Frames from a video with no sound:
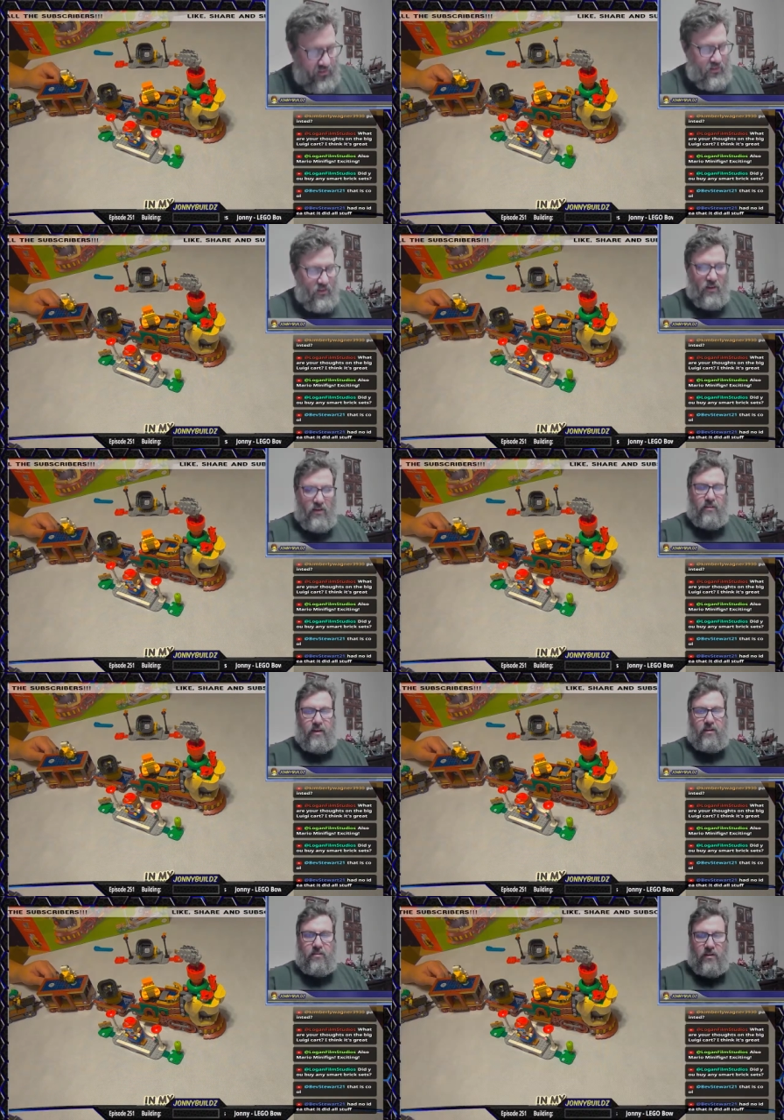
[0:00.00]
the
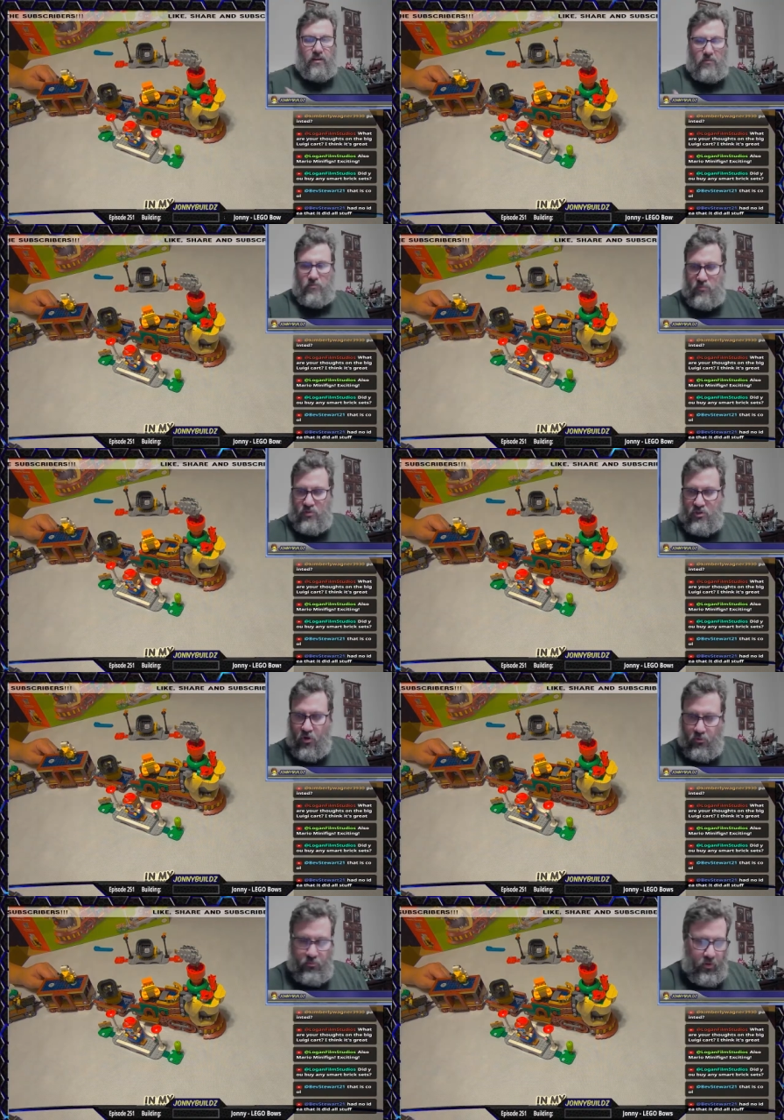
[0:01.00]
like
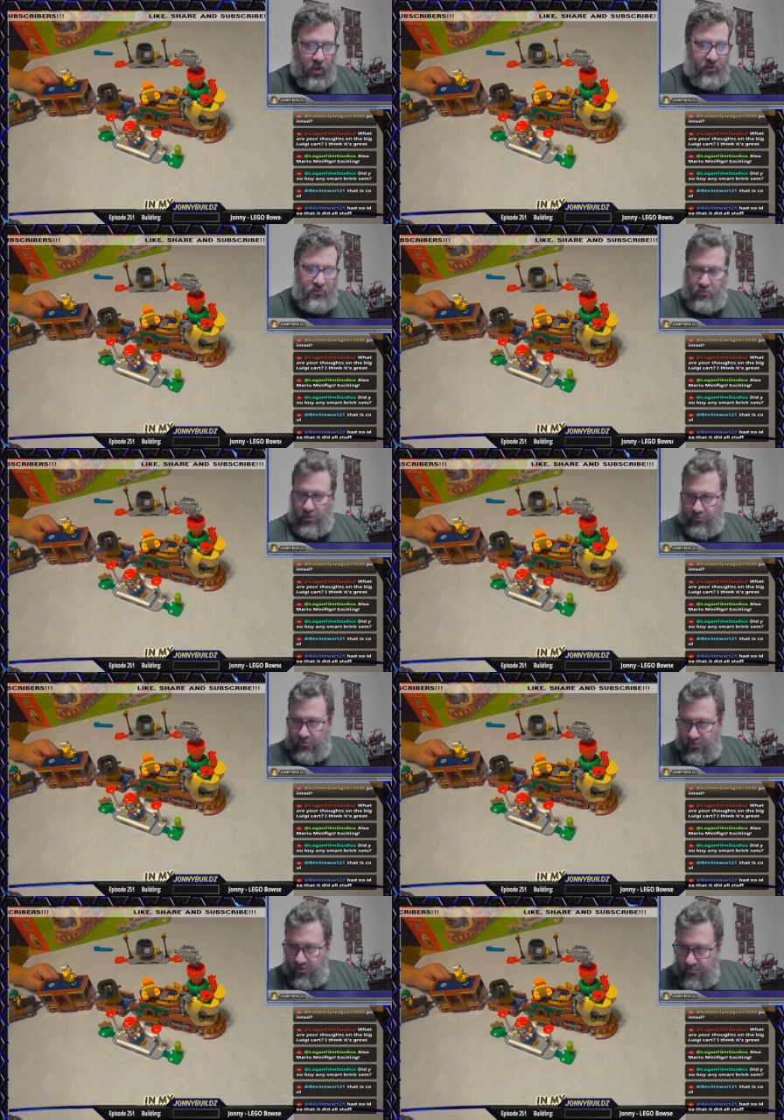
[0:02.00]
stone blocks or whatever.
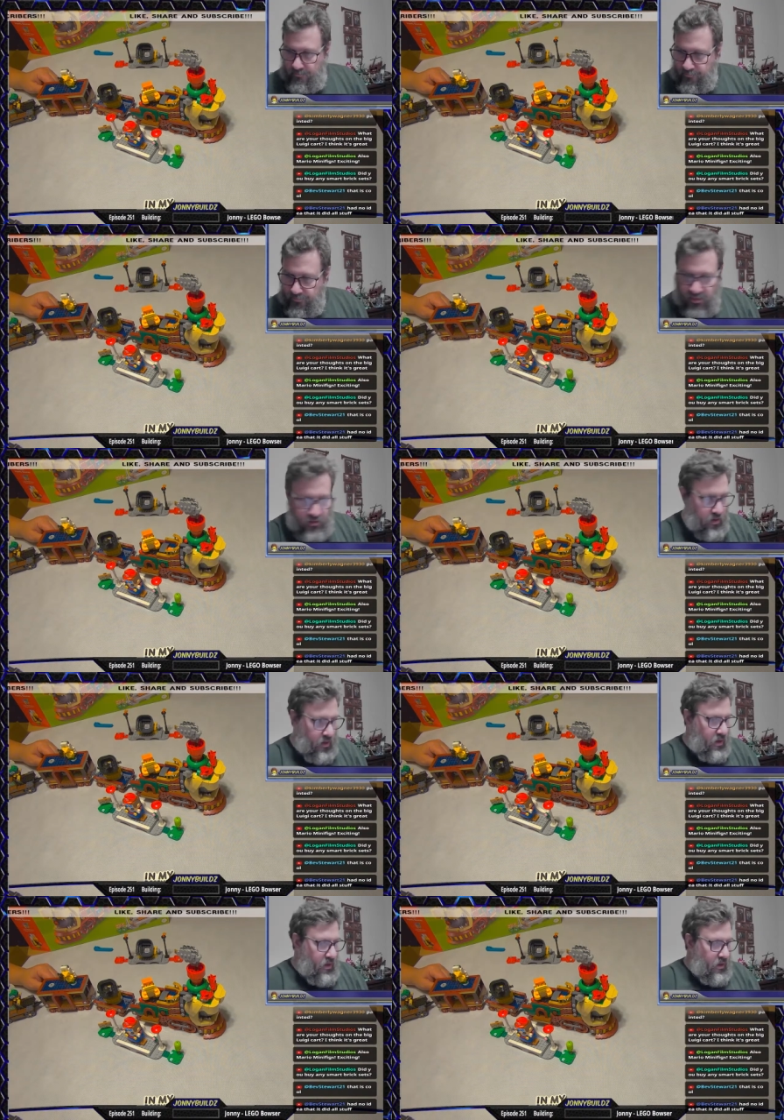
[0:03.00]
So.
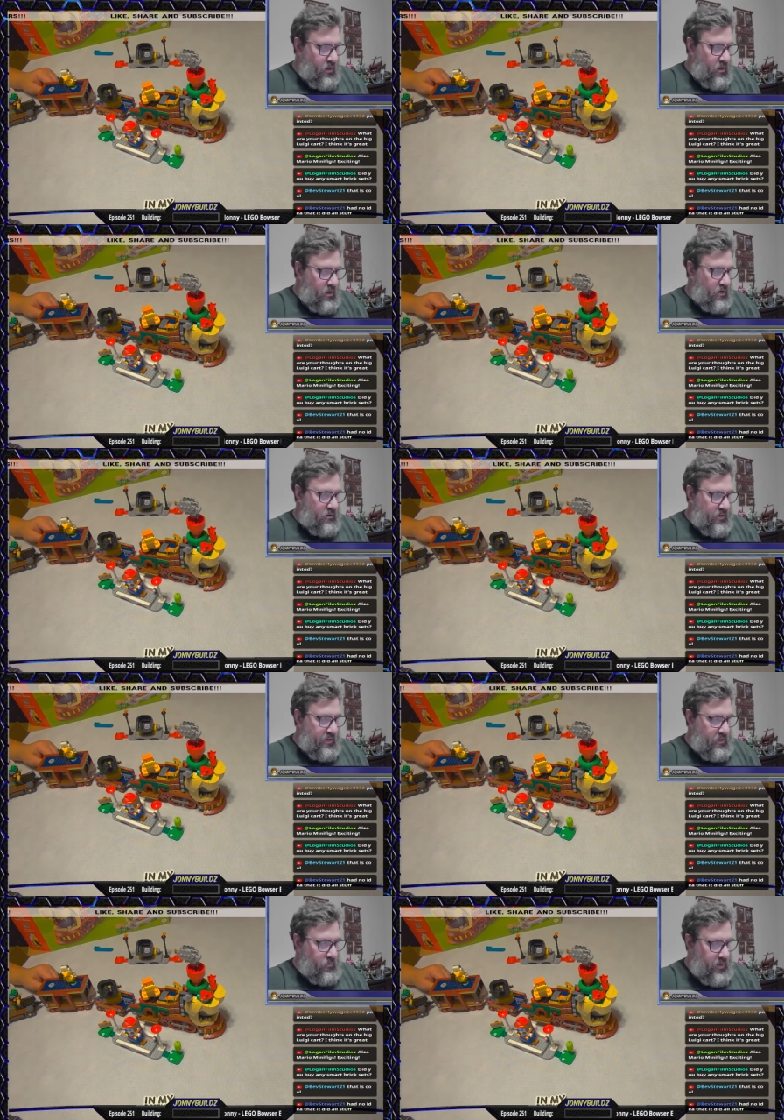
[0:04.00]
All
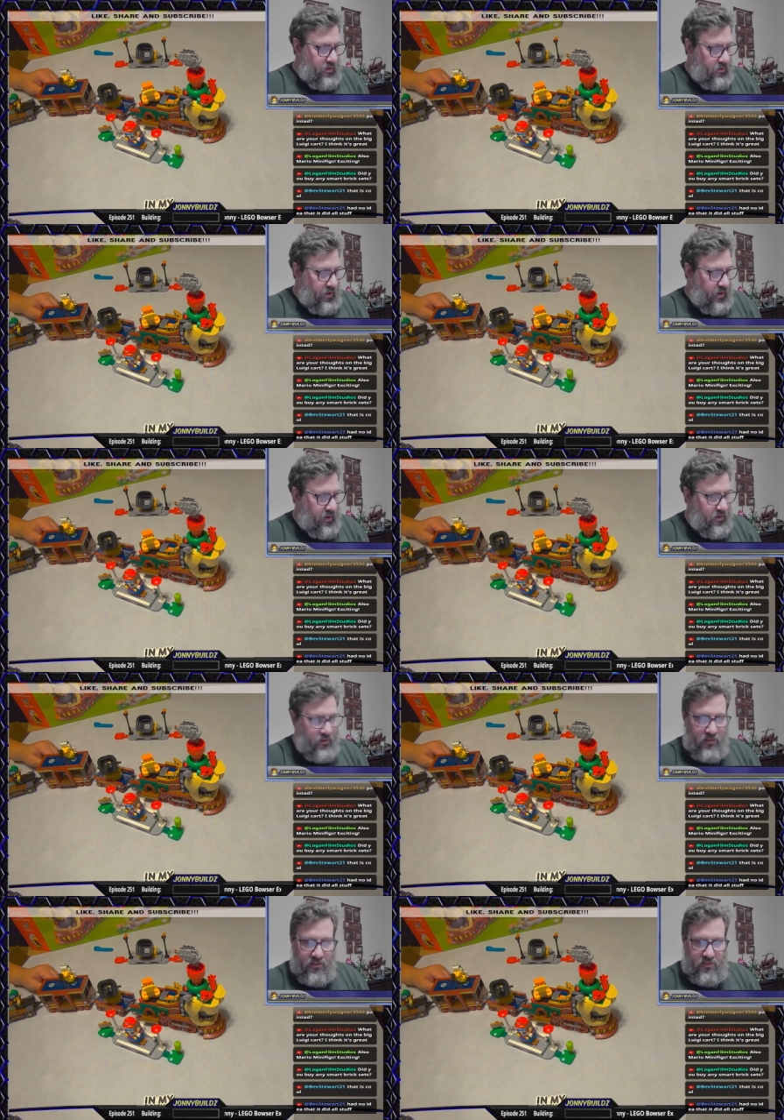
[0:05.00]
right, well,
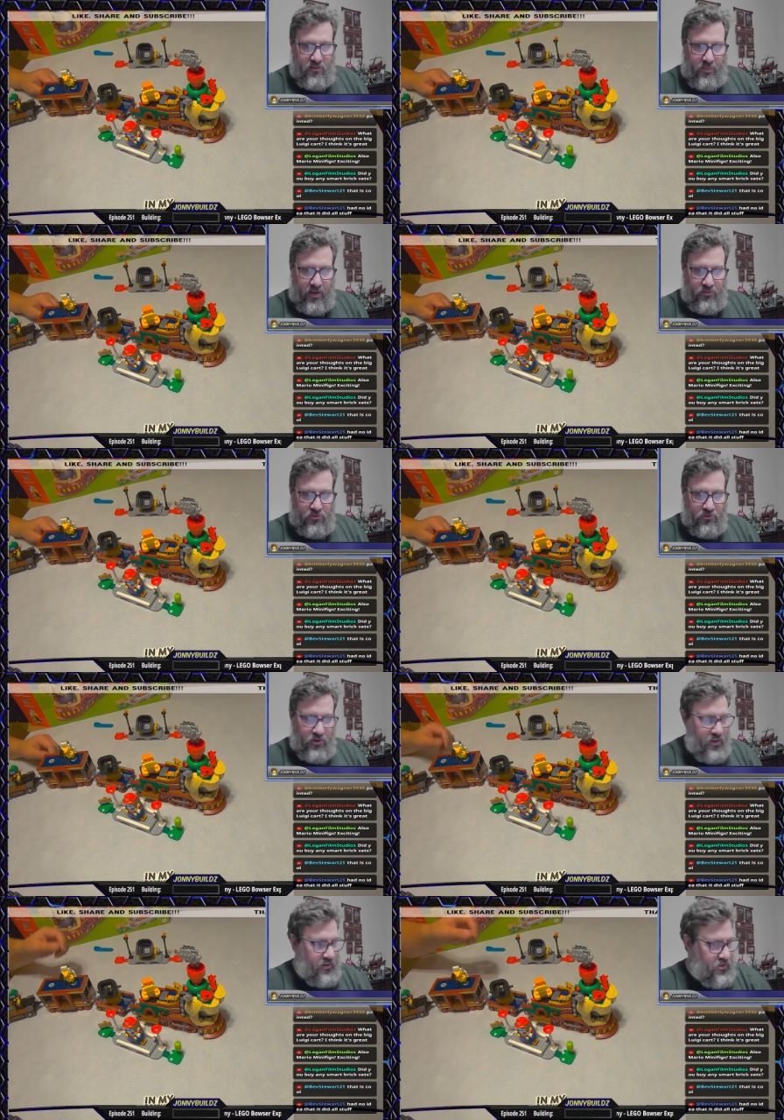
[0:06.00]
this is the Bowser
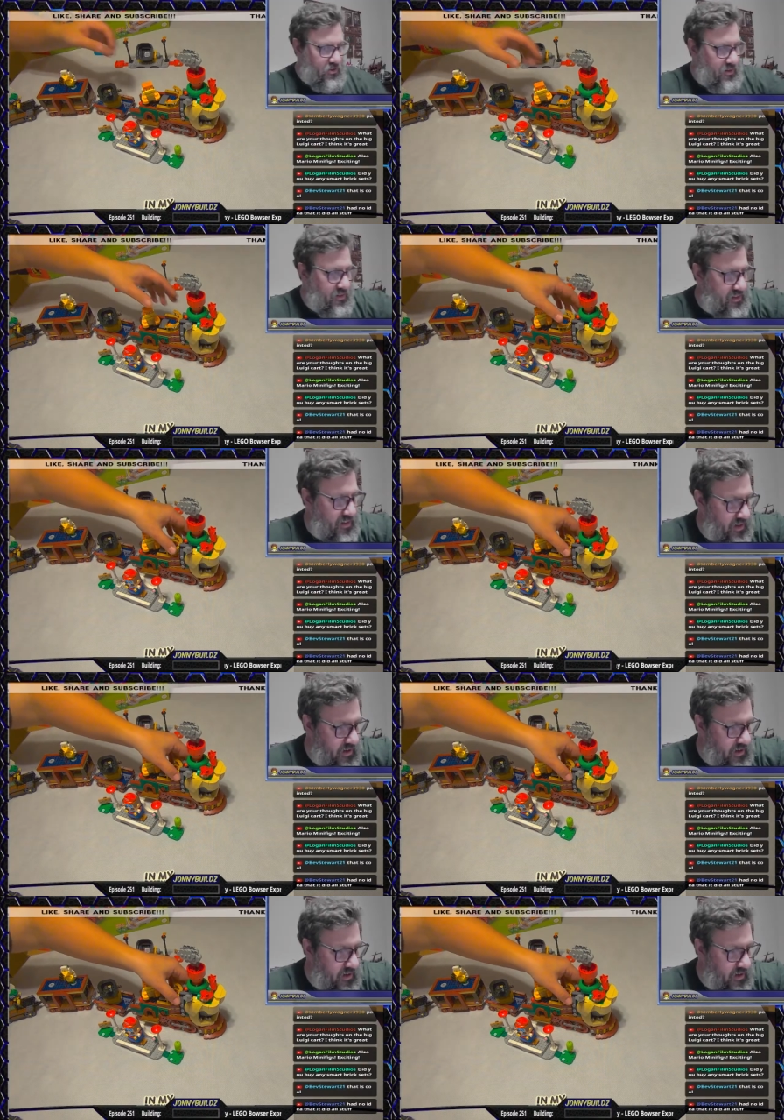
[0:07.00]
train, as you can see.